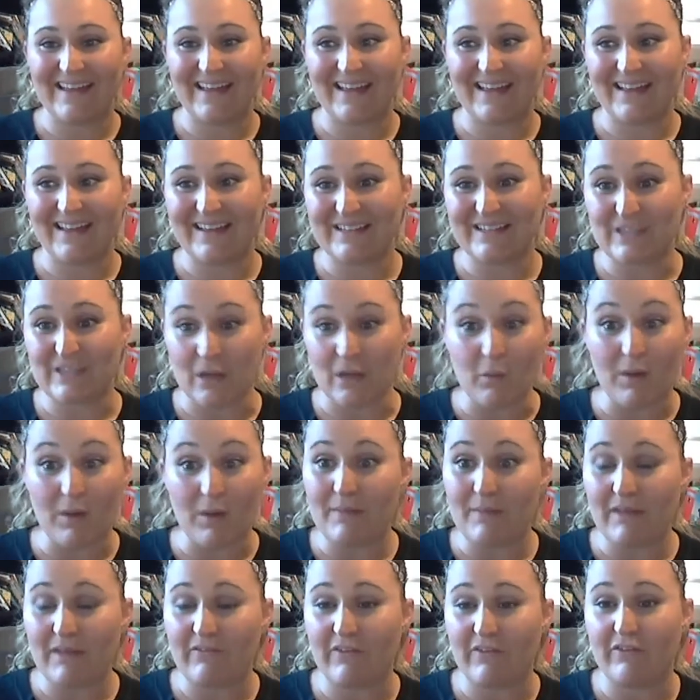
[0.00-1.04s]
so I wanted to
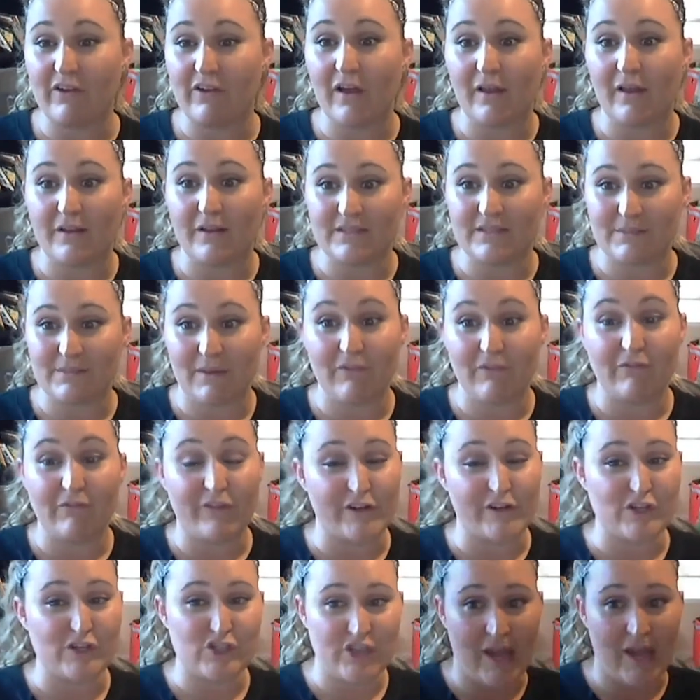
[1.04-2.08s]
make $50, and my
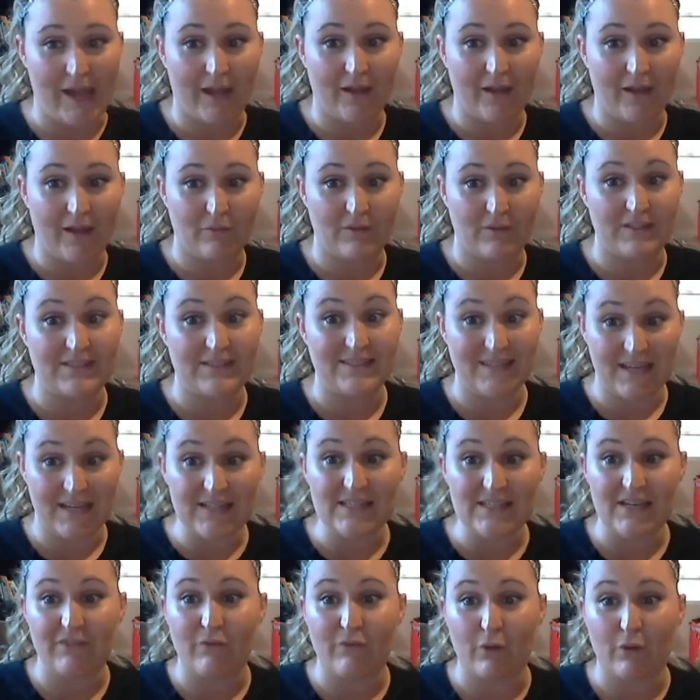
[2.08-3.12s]
first check was
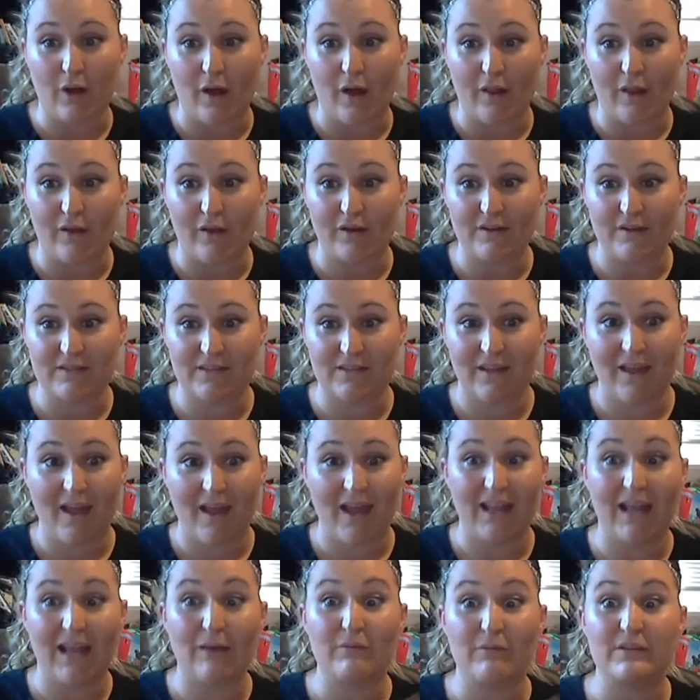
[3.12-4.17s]
$64.
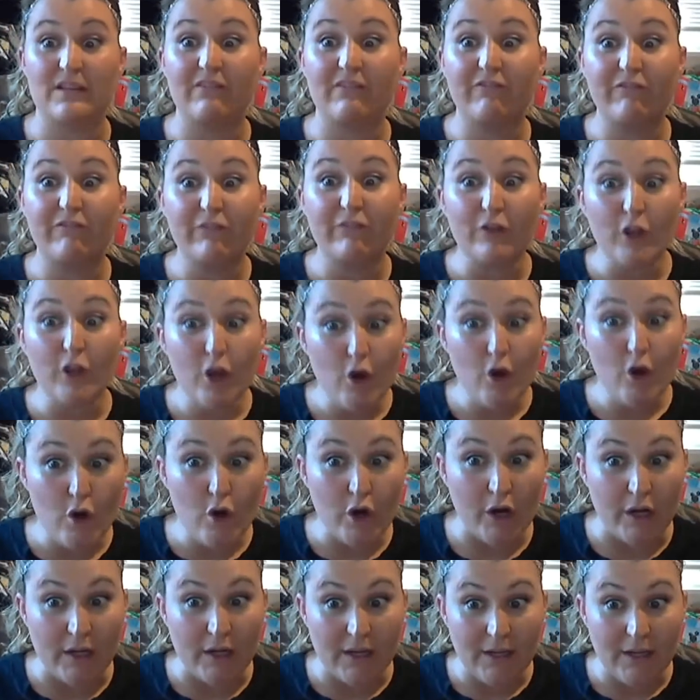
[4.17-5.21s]
And I was
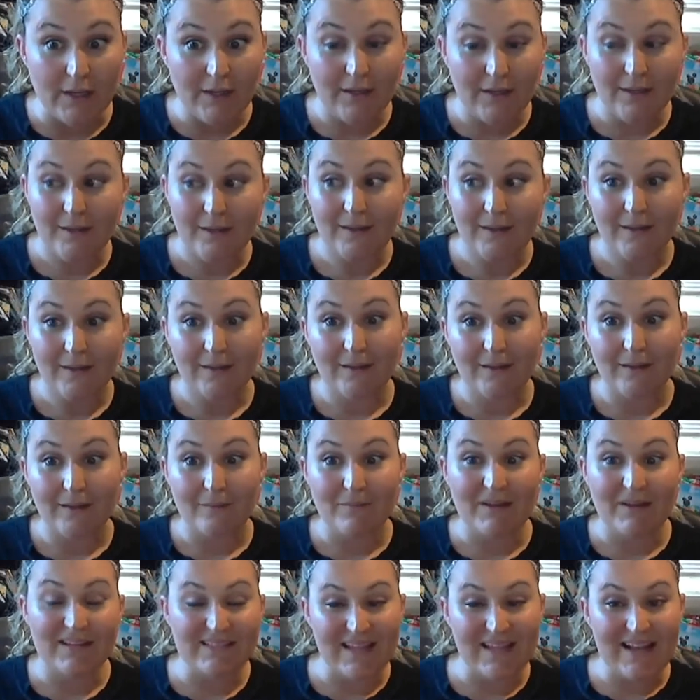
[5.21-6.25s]
floored
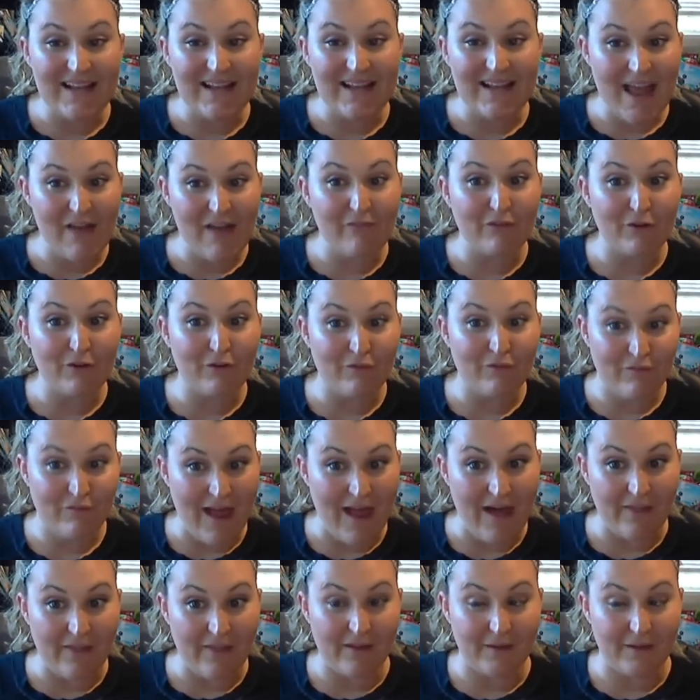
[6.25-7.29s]
because I never
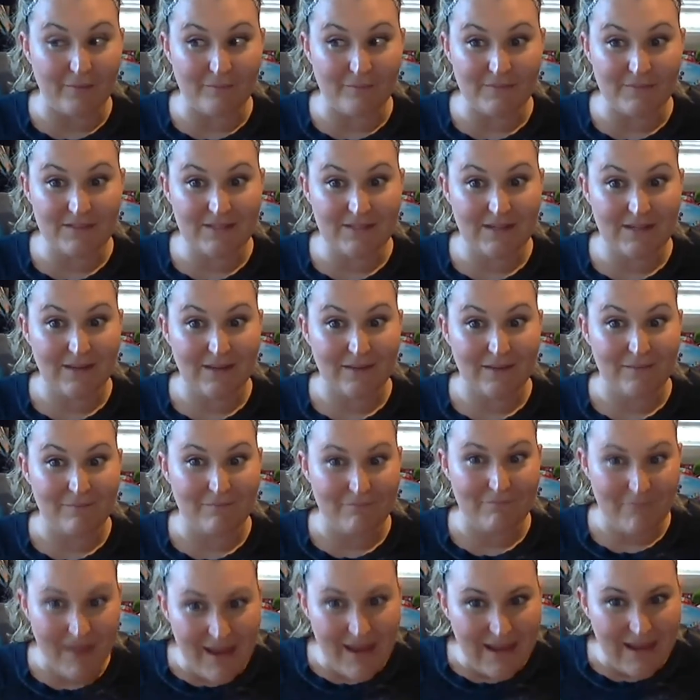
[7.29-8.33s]
fathomed
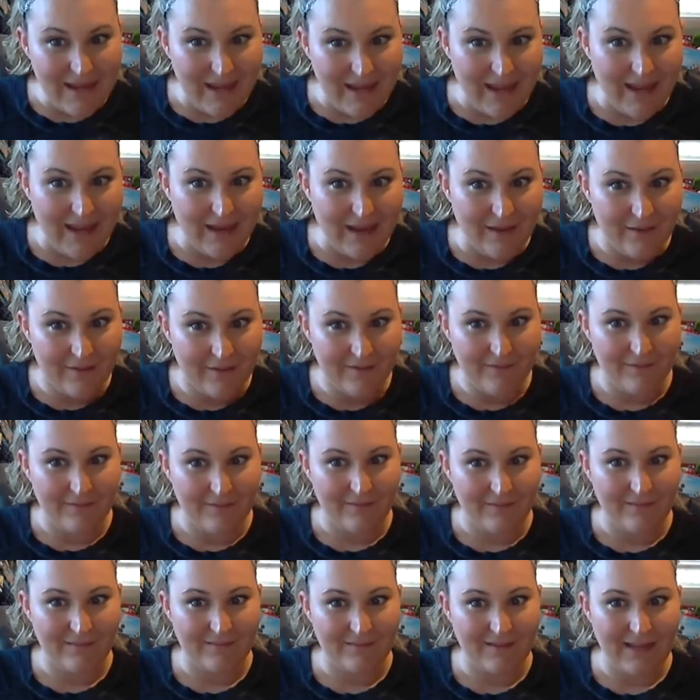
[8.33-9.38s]
making
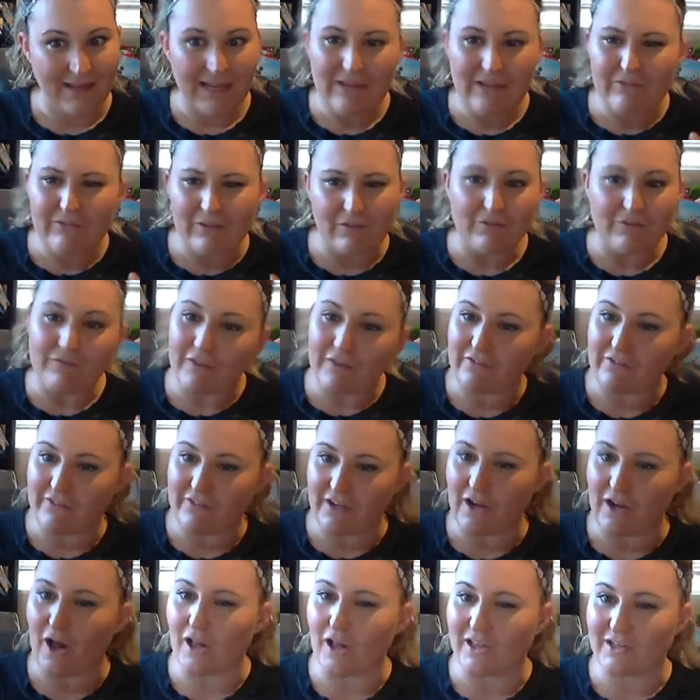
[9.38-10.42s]
even
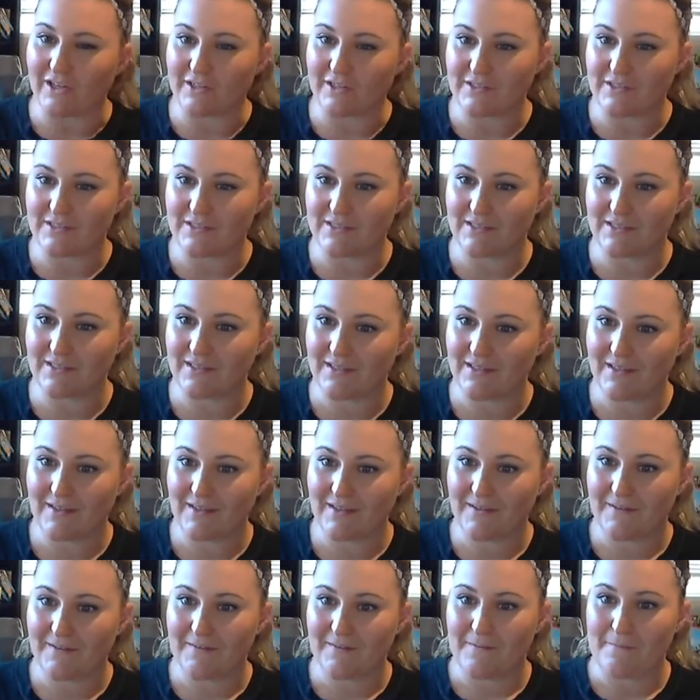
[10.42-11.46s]
$50. Right.
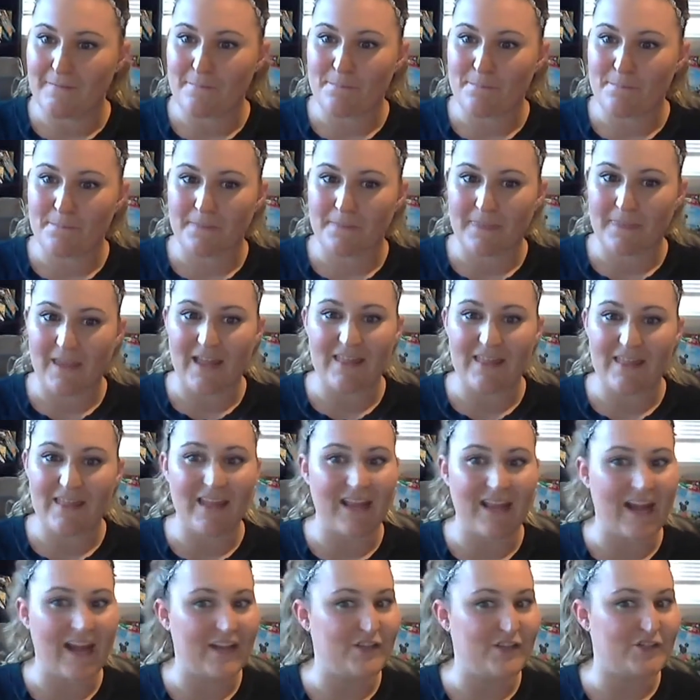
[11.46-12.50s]
And then
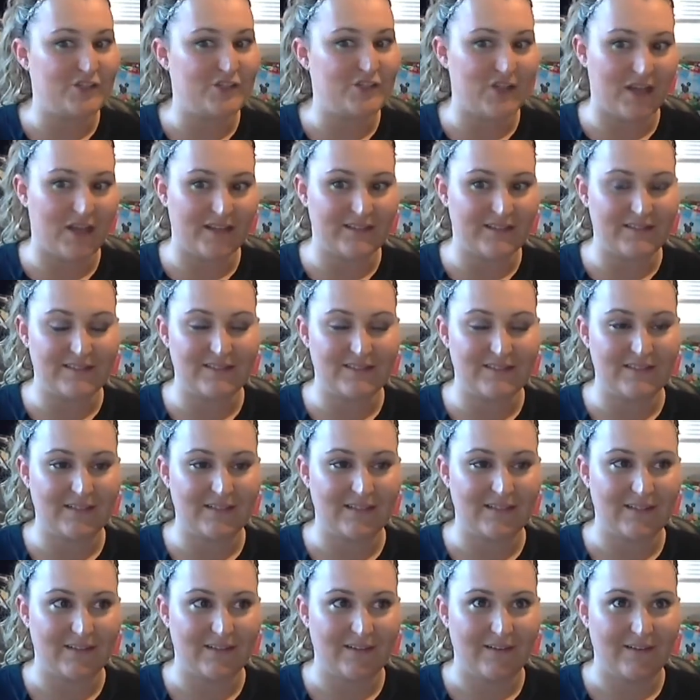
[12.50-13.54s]
I just
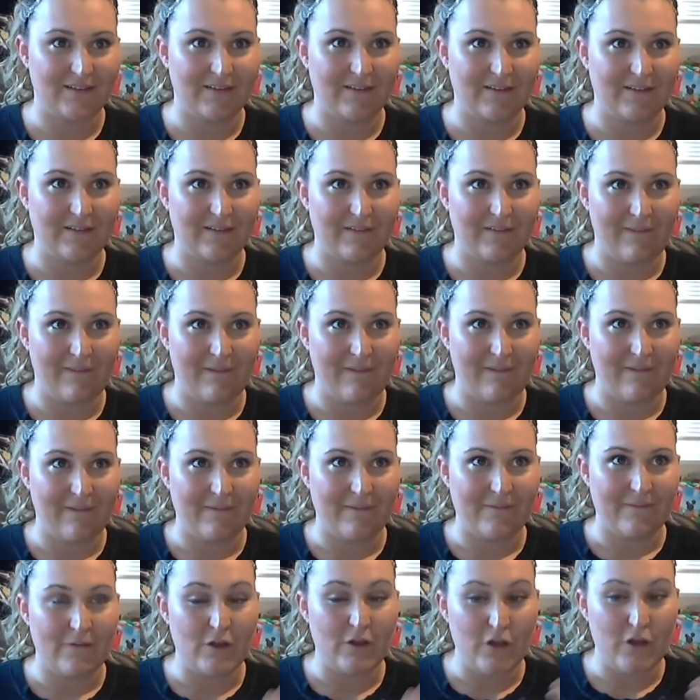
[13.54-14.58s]

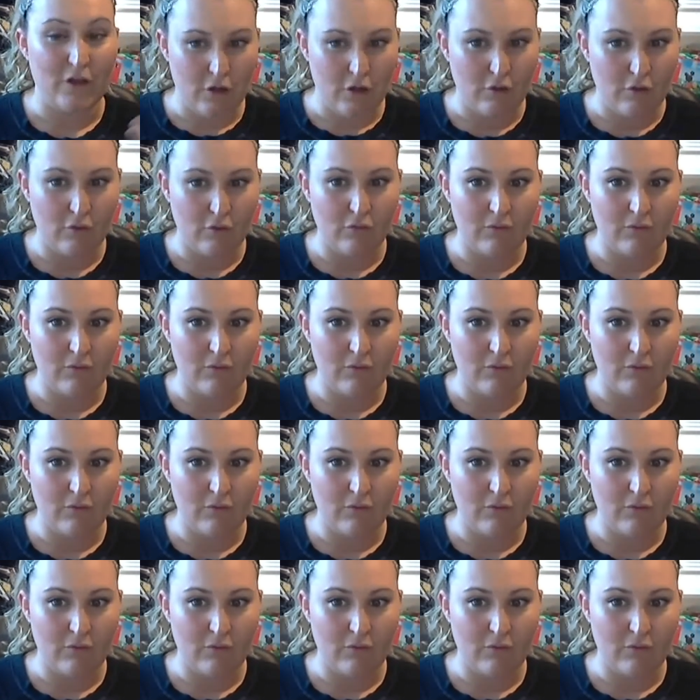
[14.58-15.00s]
knew